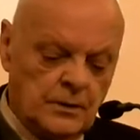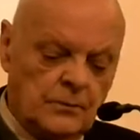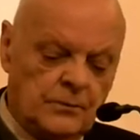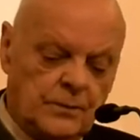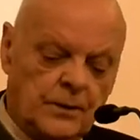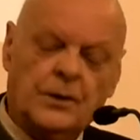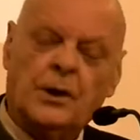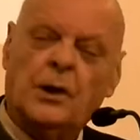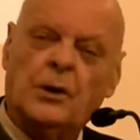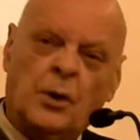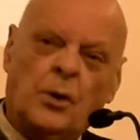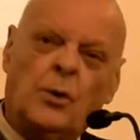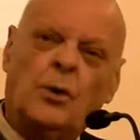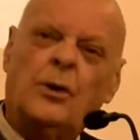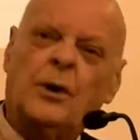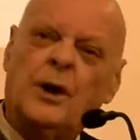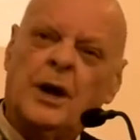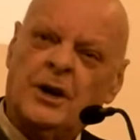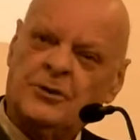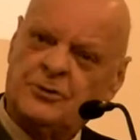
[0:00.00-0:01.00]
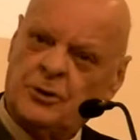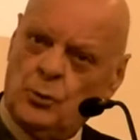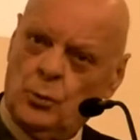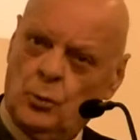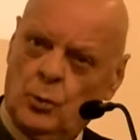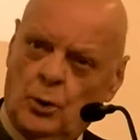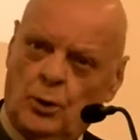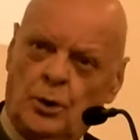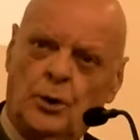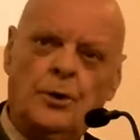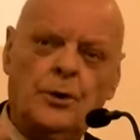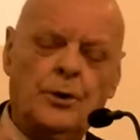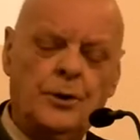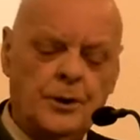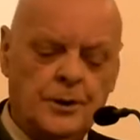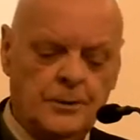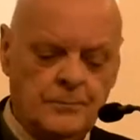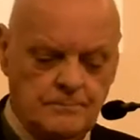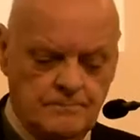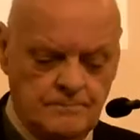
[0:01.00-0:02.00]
For the Lord has a word